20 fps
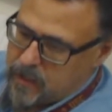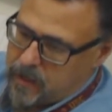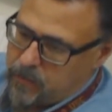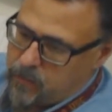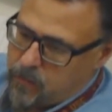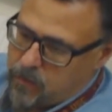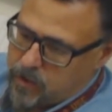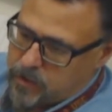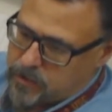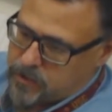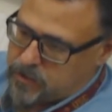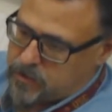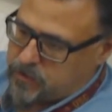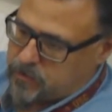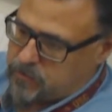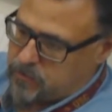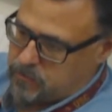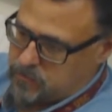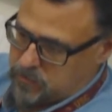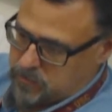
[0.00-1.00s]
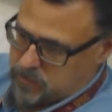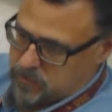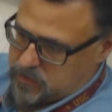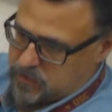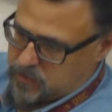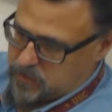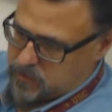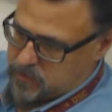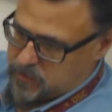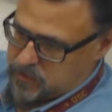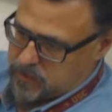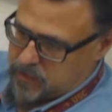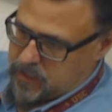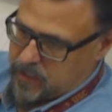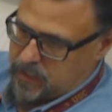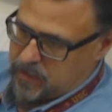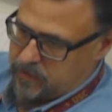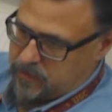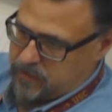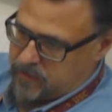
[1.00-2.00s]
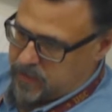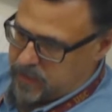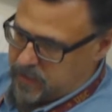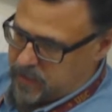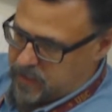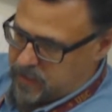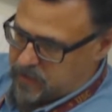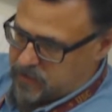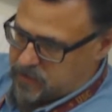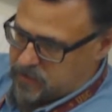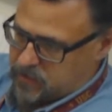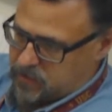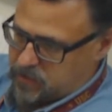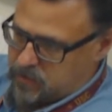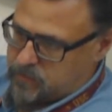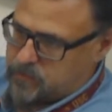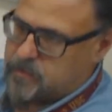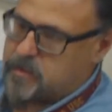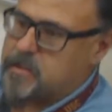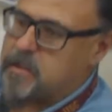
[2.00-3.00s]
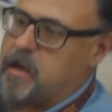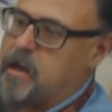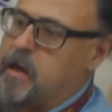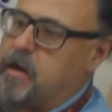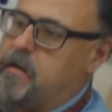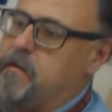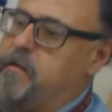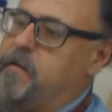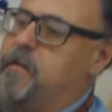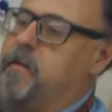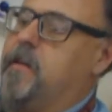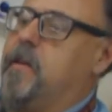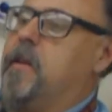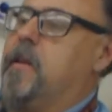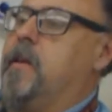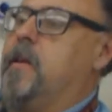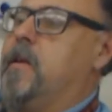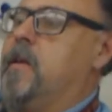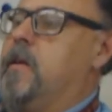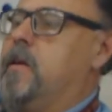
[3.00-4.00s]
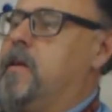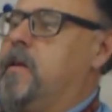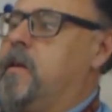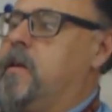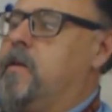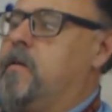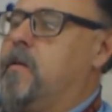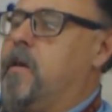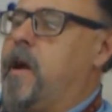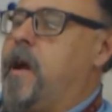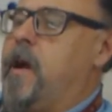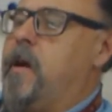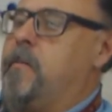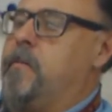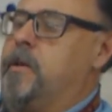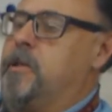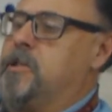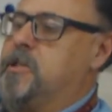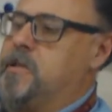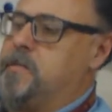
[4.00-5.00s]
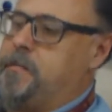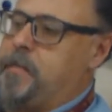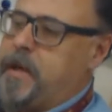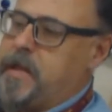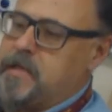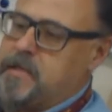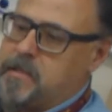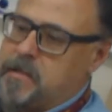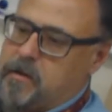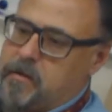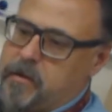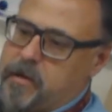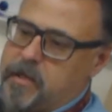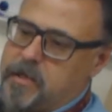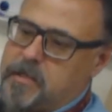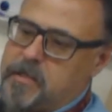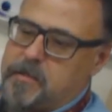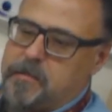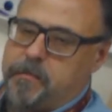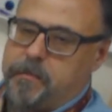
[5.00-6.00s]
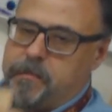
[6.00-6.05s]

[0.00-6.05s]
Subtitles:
I want you to kind of think in terms of, you know, how much space there is